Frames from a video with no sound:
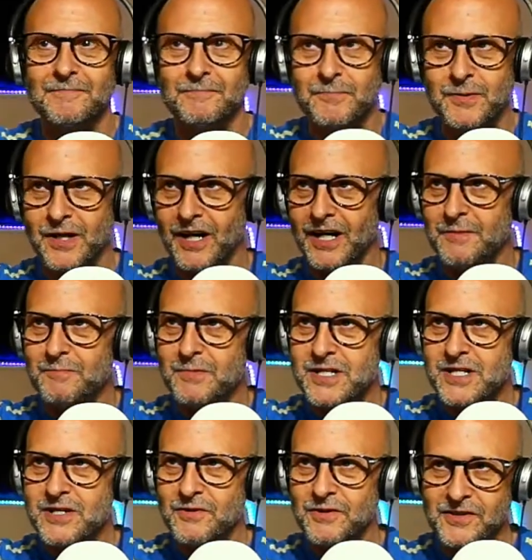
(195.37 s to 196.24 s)
behind
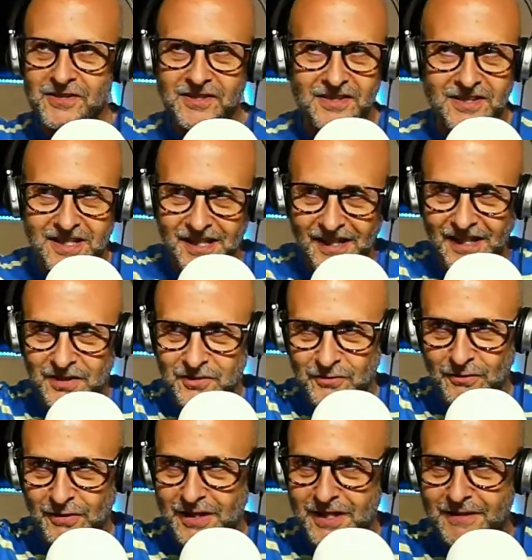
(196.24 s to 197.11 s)
me you can see
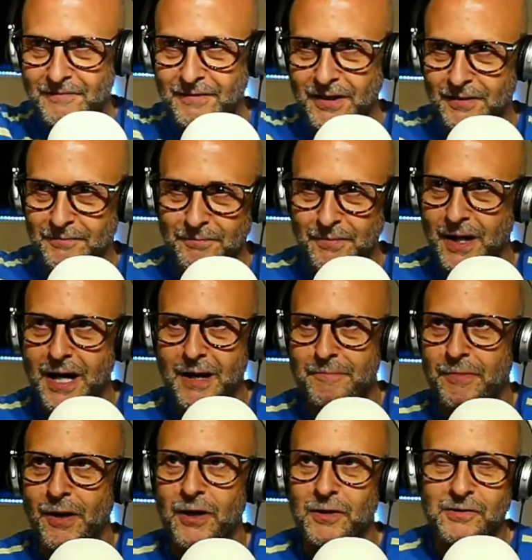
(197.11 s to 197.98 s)
literally the bare
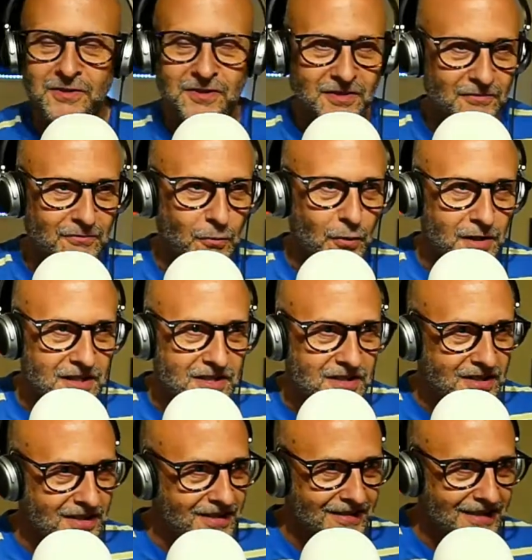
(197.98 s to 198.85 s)
bones of what it
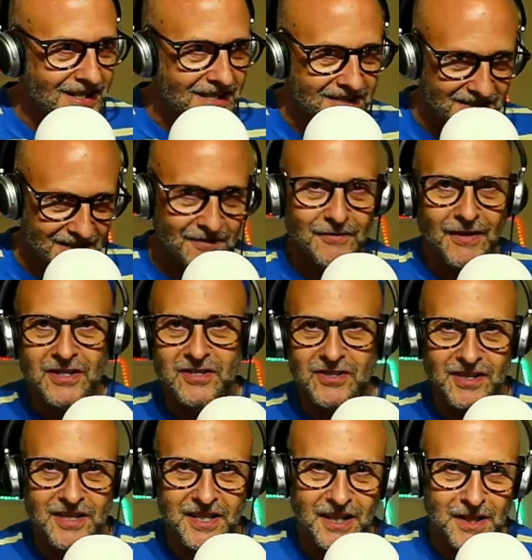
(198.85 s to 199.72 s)
is
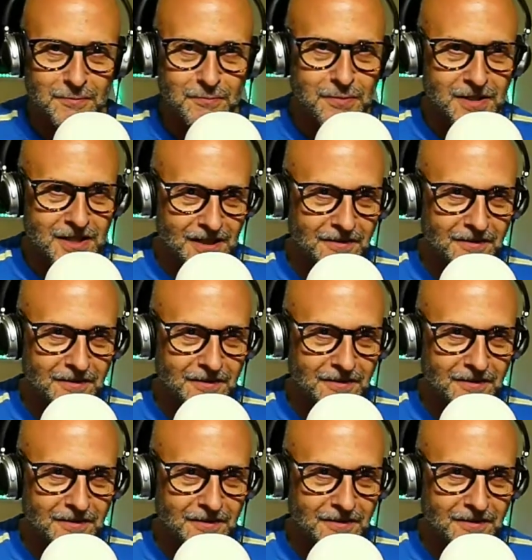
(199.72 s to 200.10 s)
eventually going to be.